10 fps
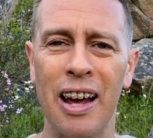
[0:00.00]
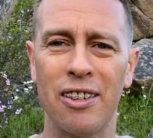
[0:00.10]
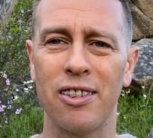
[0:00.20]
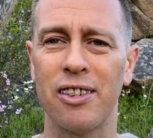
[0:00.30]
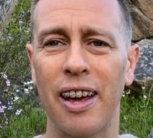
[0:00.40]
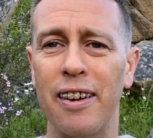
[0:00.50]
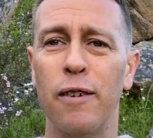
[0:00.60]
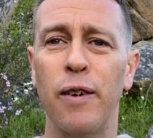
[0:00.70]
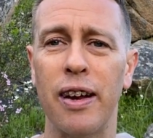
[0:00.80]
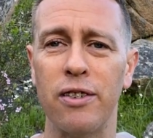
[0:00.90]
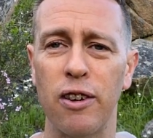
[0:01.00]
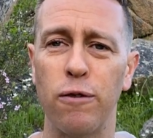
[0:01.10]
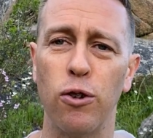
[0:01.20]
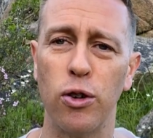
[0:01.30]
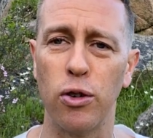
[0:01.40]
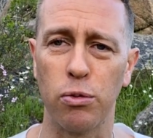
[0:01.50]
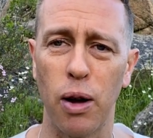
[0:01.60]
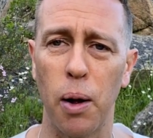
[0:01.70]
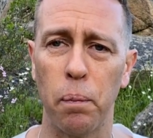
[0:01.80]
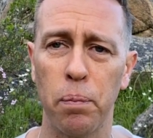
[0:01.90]
as a state of energy for you as
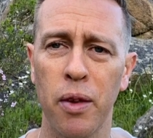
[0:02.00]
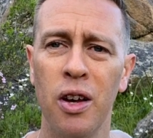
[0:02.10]
well.